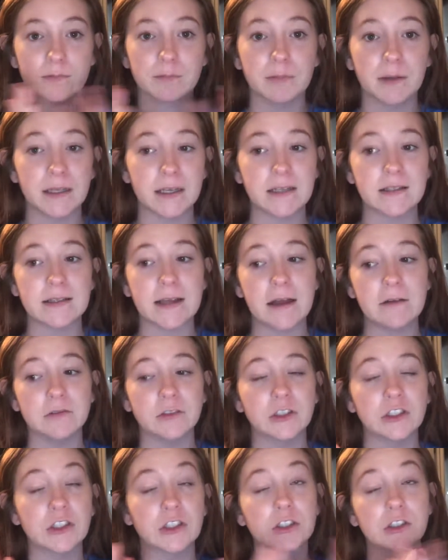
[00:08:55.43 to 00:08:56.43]
Because I
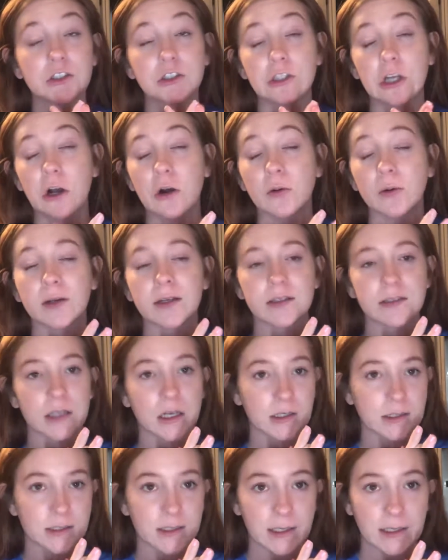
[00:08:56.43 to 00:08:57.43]
was so
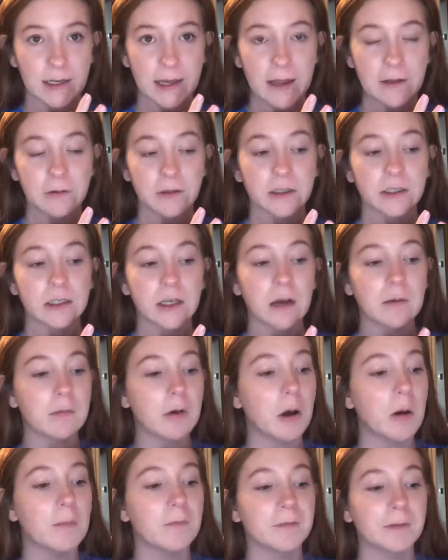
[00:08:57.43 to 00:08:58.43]
exhausted. I would come
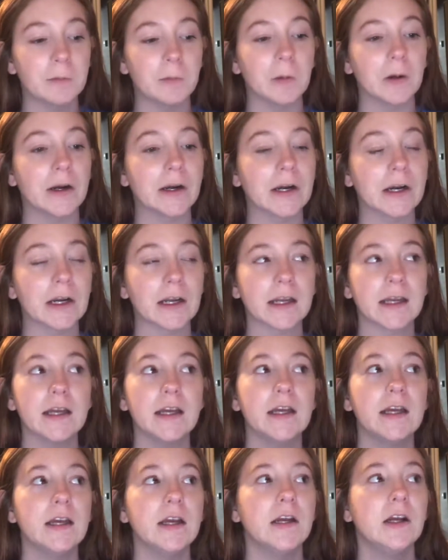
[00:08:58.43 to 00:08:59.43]
home from work
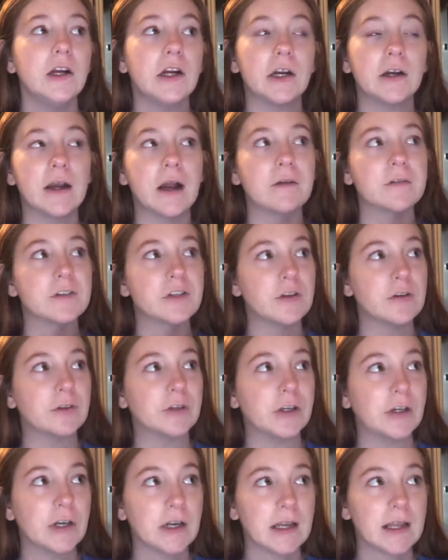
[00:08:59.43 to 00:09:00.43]
around
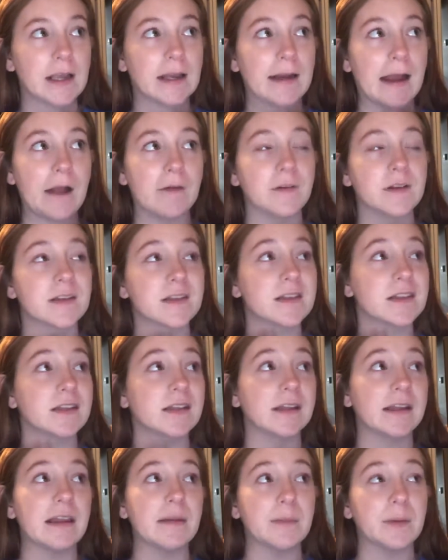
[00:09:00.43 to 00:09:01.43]
2:30 and I would
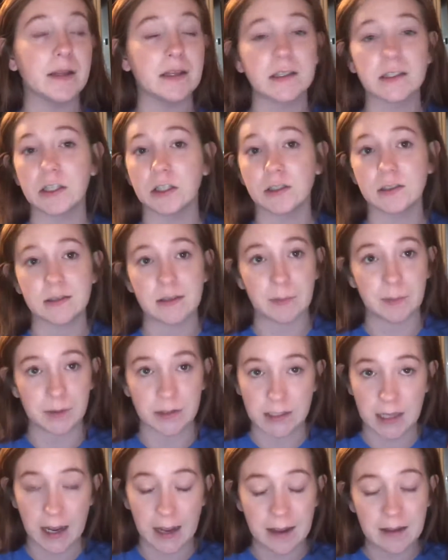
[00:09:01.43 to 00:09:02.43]
sleep until supper
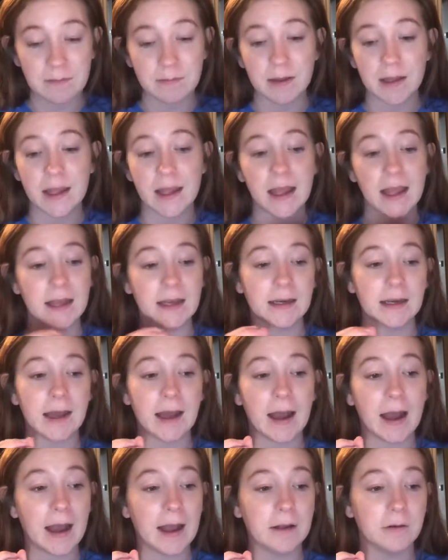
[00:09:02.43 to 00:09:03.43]
time, and
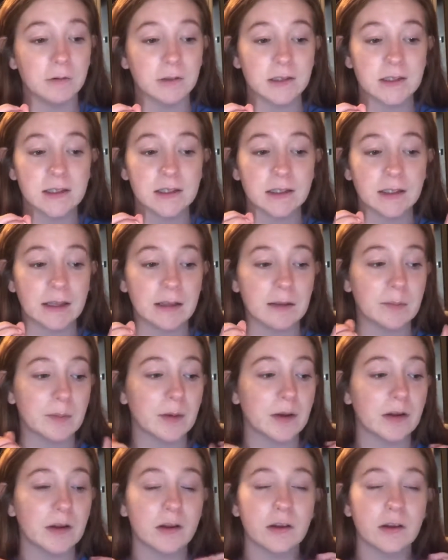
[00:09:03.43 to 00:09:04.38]
I would sleep